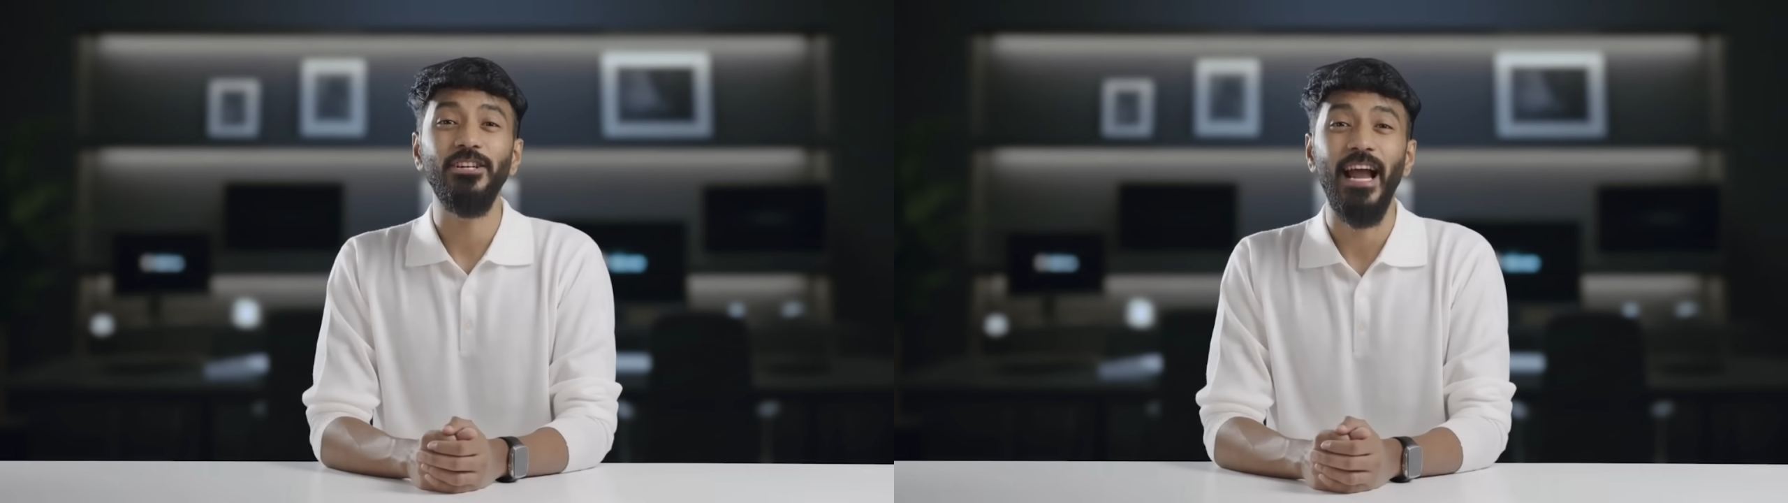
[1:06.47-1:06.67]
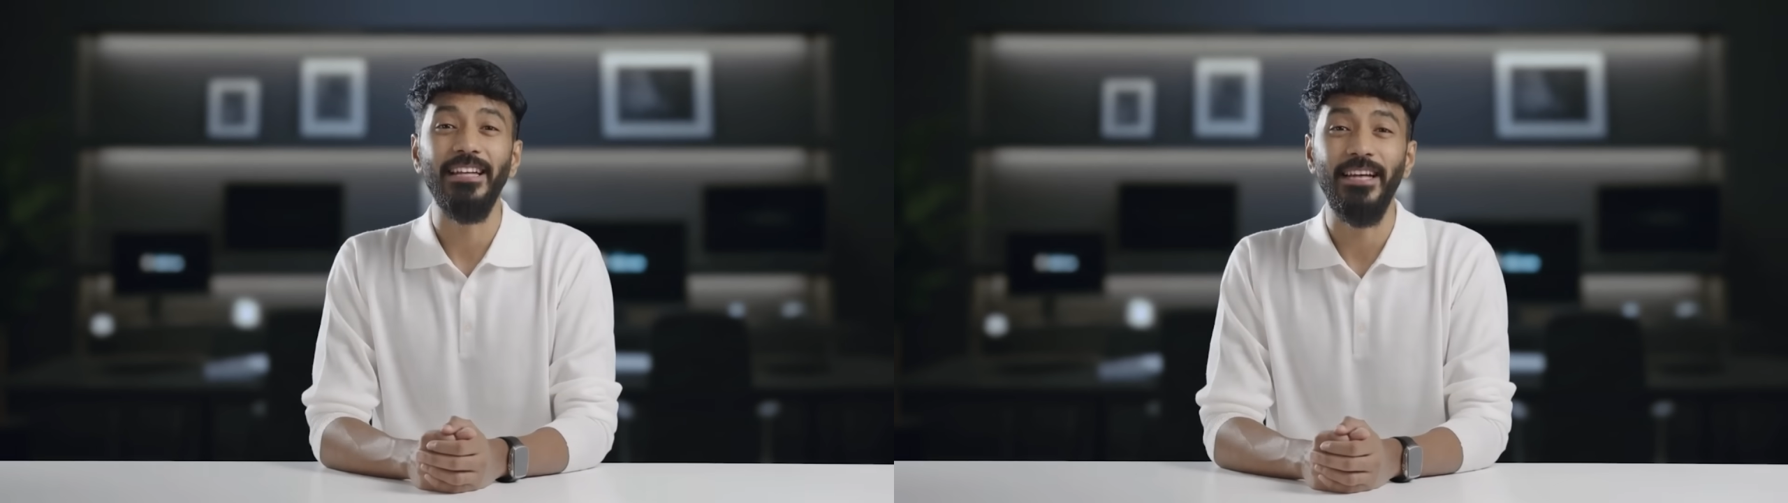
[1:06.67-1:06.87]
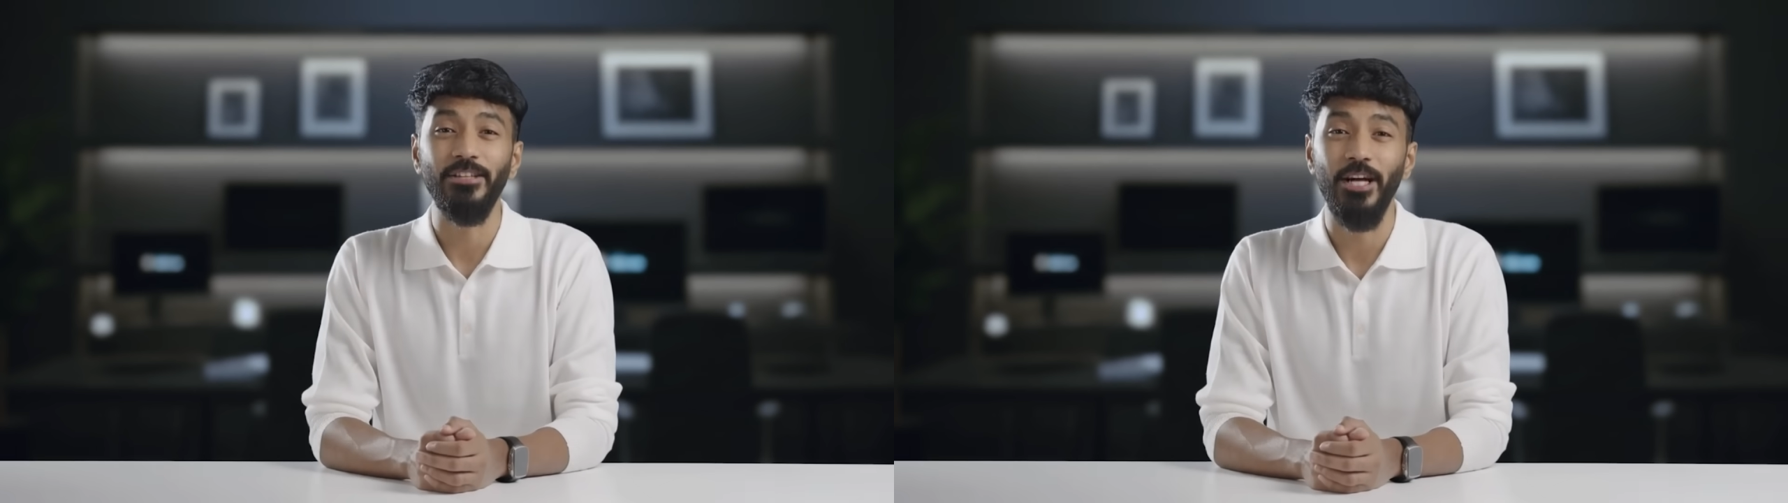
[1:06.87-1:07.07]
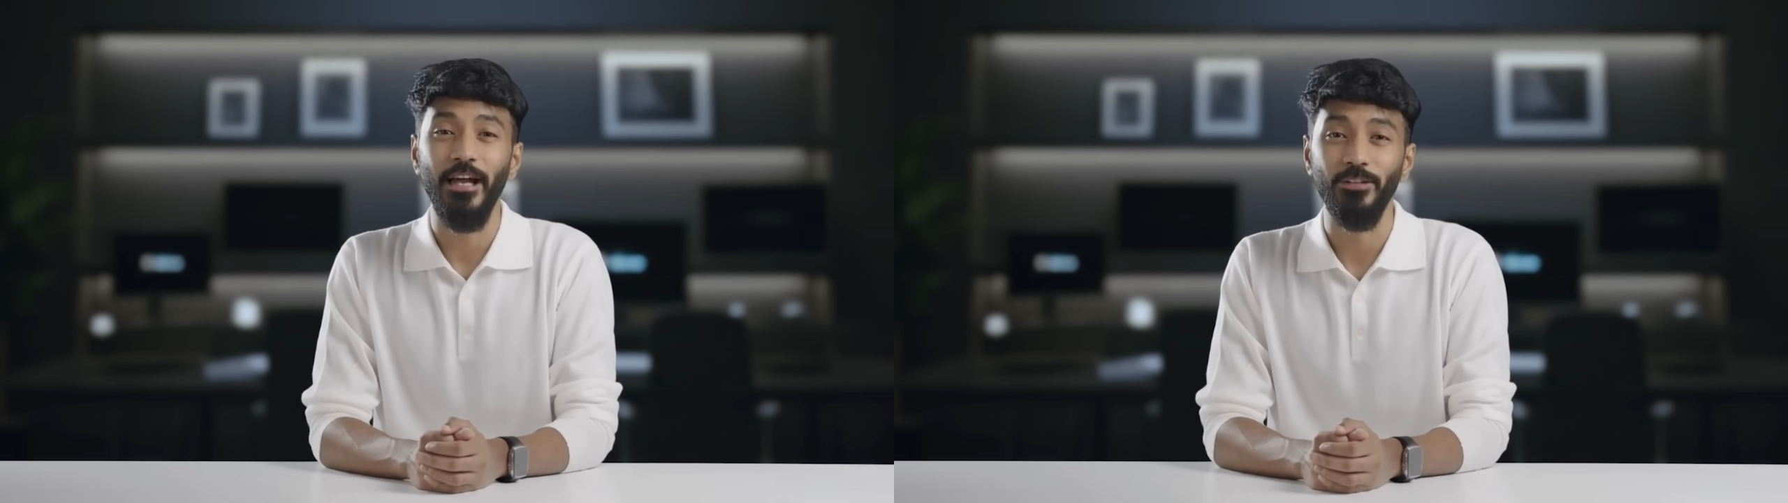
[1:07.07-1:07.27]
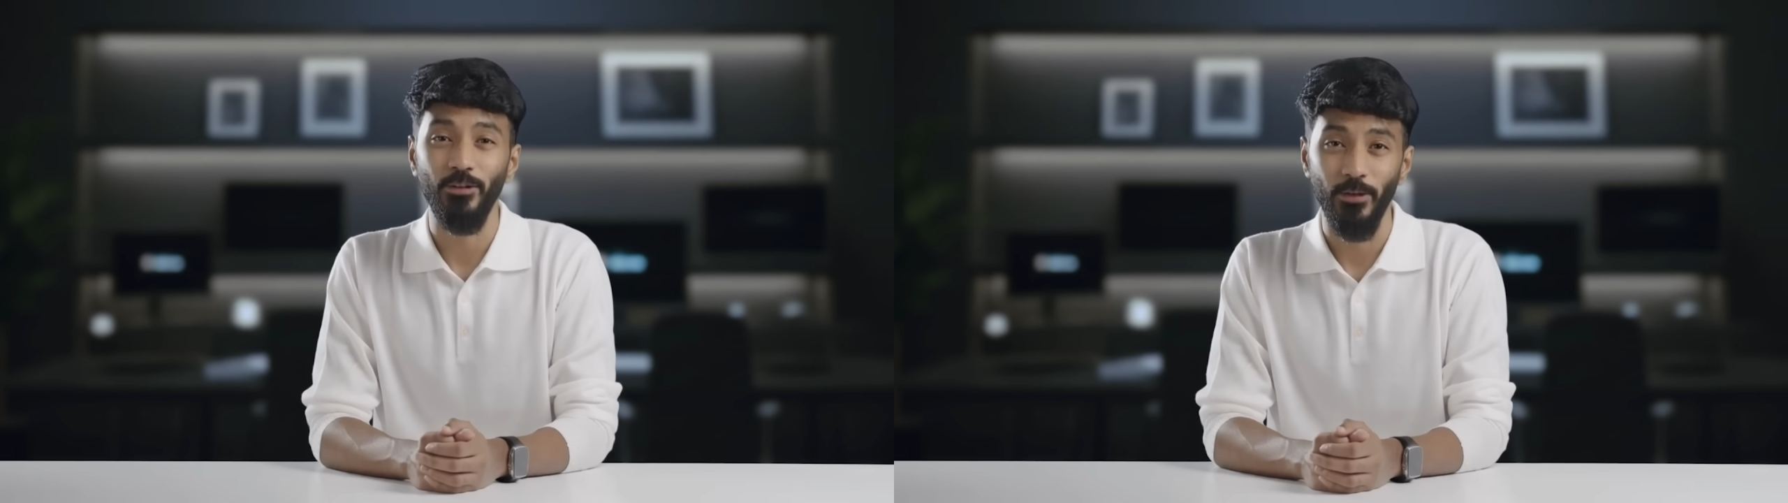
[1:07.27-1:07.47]
trial that
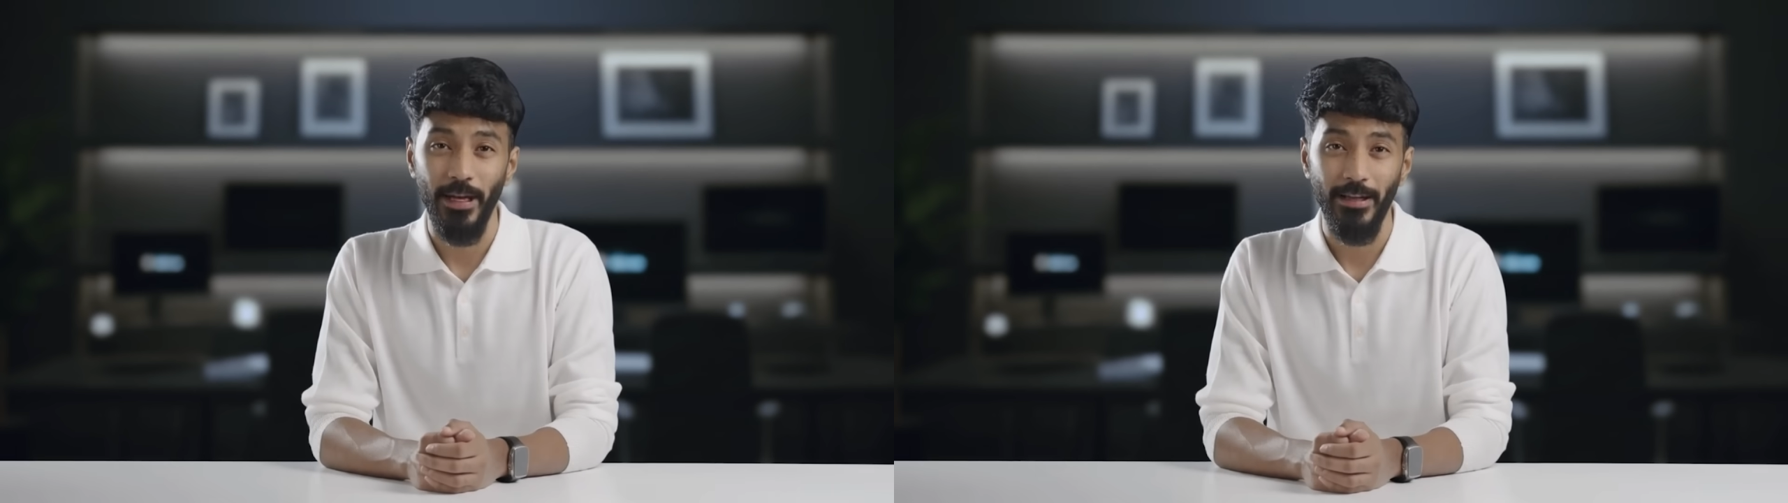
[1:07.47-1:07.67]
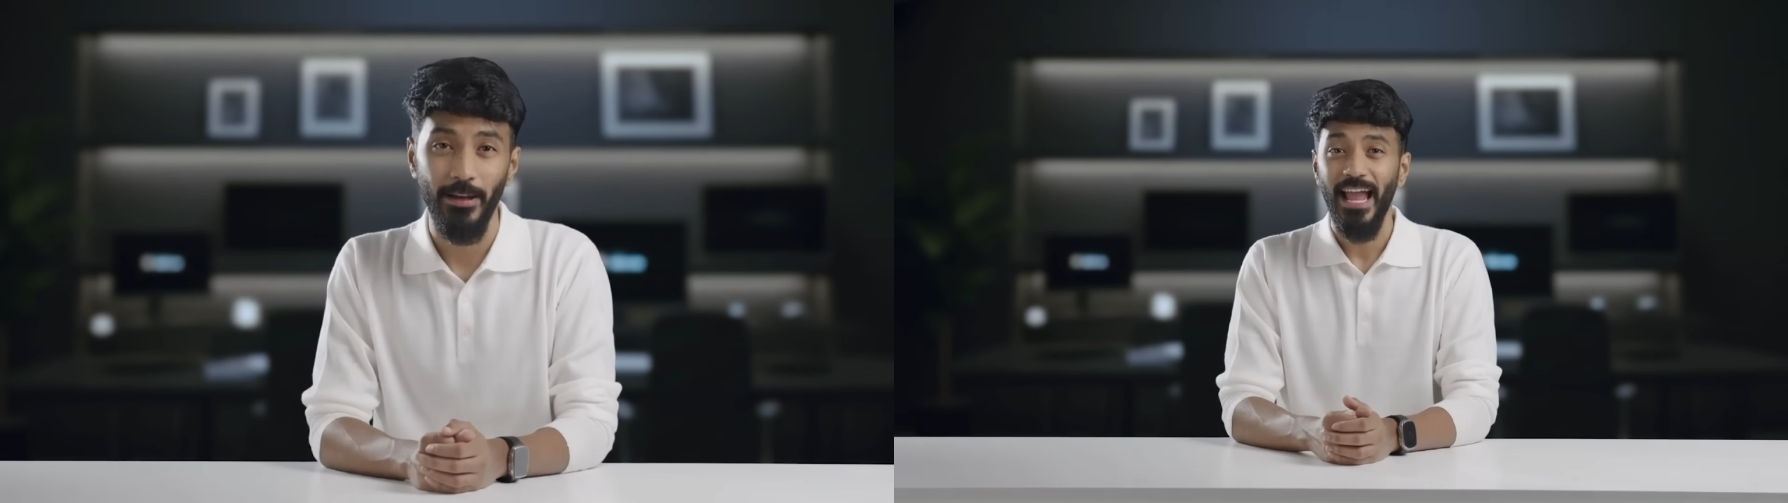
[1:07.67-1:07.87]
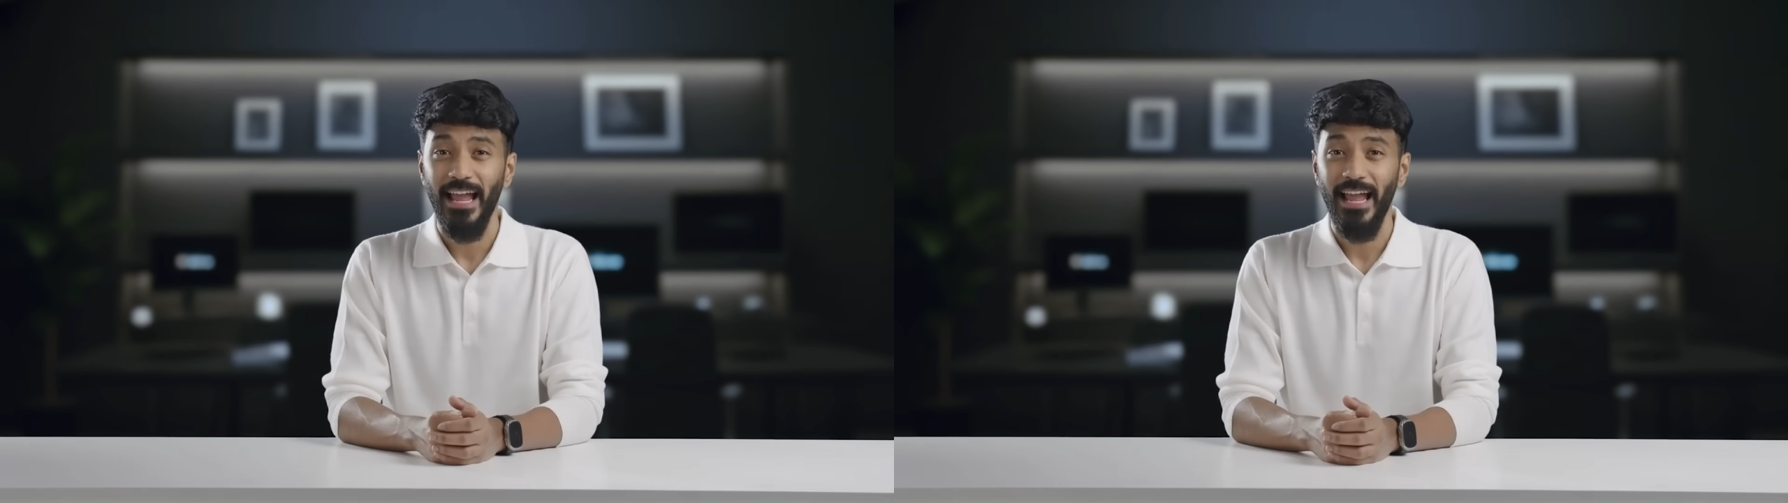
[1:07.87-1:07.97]
charges you later.